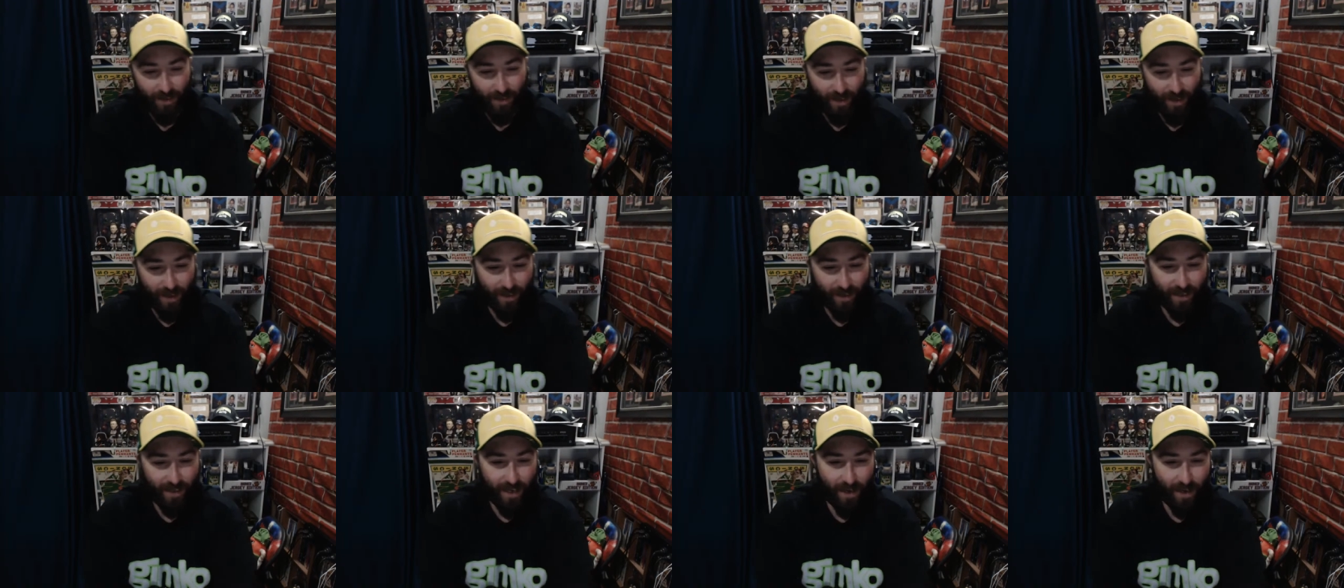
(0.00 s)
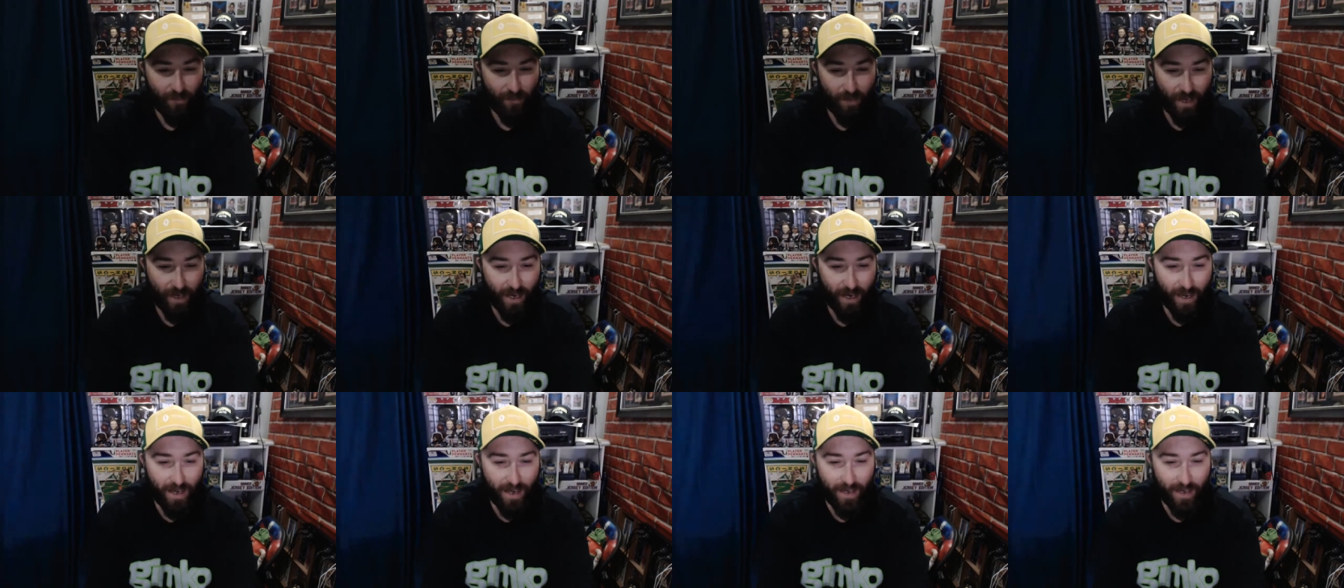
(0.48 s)
any
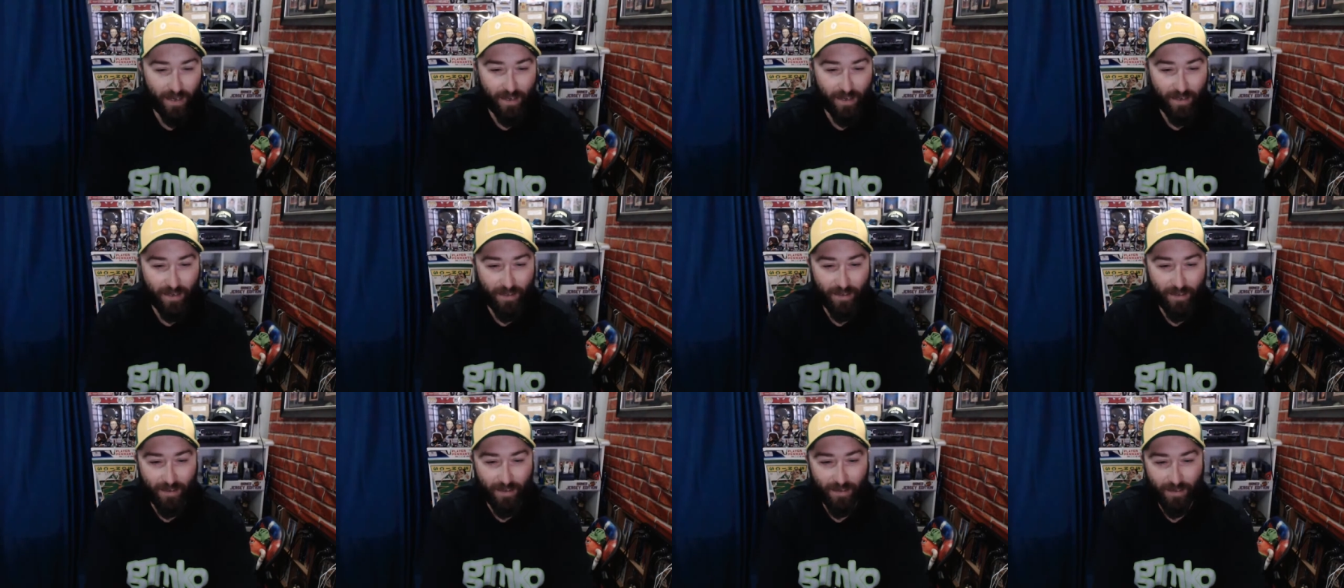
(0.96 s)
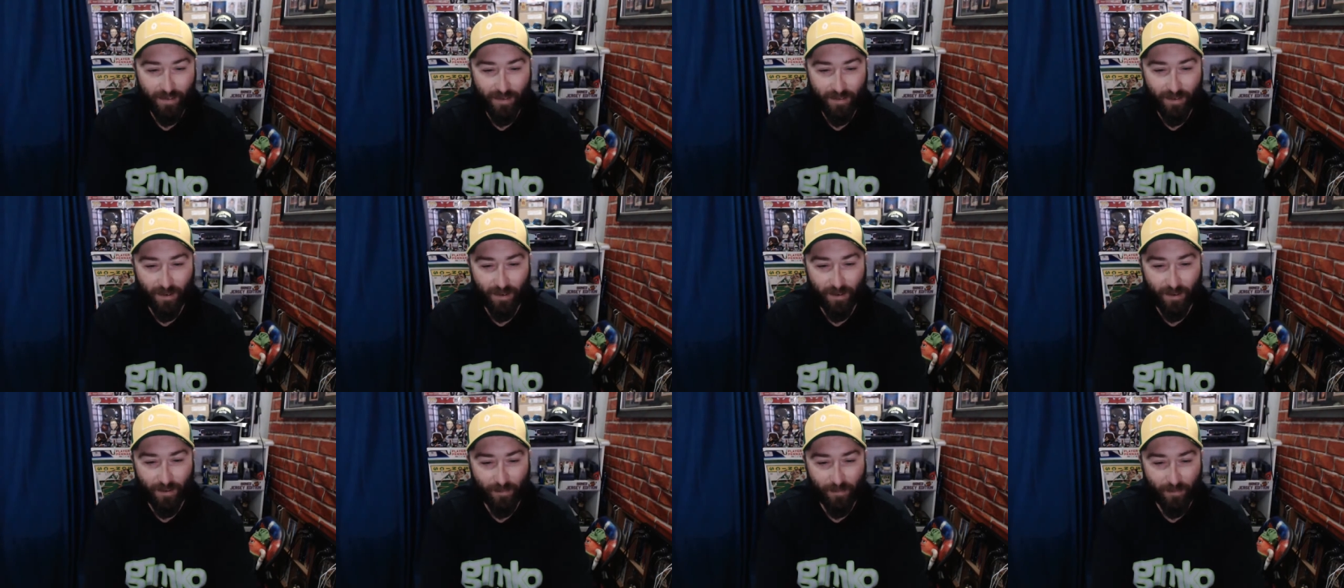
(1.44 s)
NBA
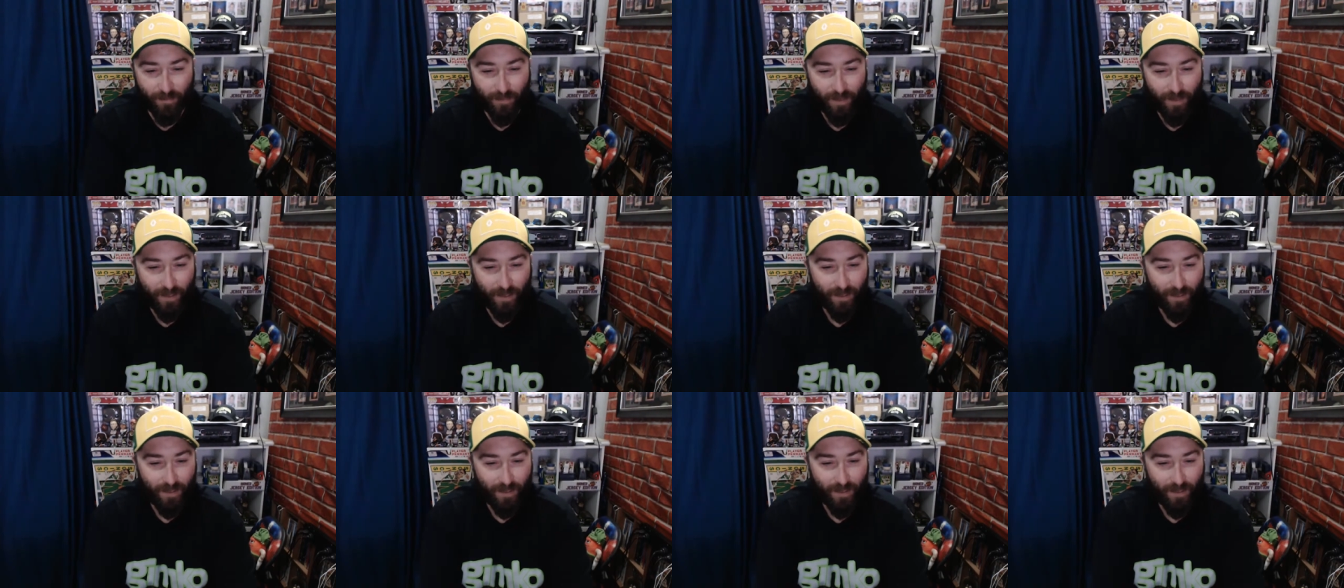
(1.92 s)
DOM.